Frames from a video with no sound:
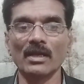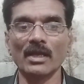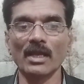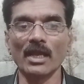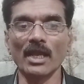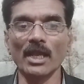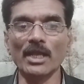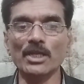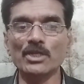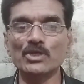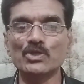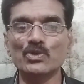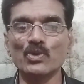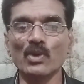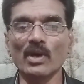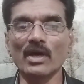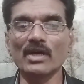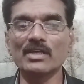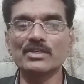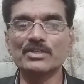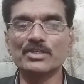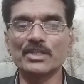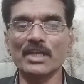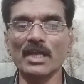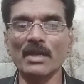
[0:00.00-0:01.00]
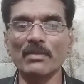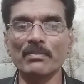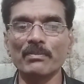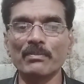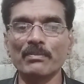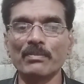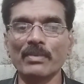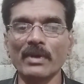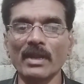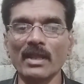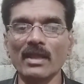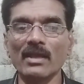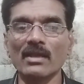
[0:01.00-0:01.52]
Into a
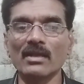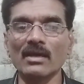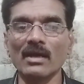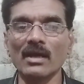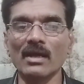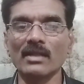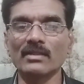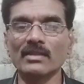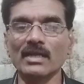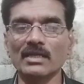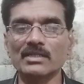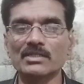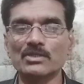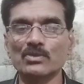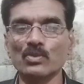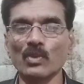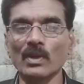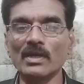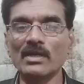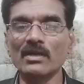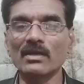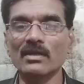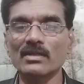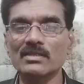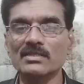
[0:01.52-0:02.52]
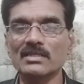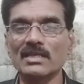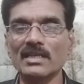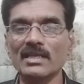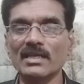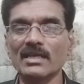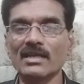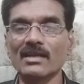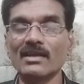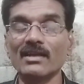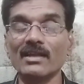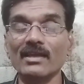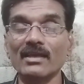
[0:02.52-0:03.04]
daybreak that's wondrously
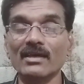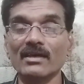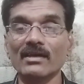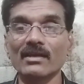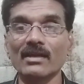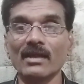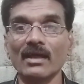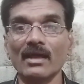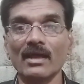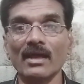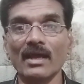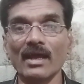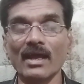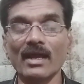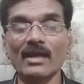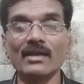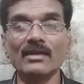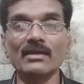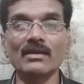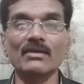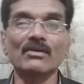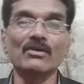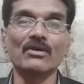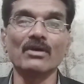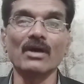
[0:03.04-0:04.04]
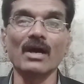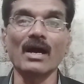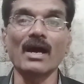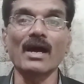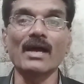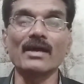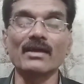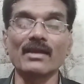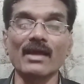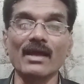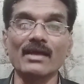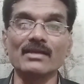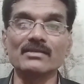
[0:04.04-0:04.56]
clear and I
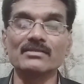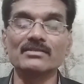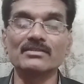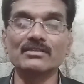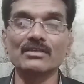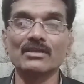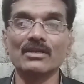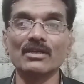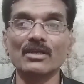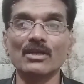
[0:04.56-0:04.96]
rise.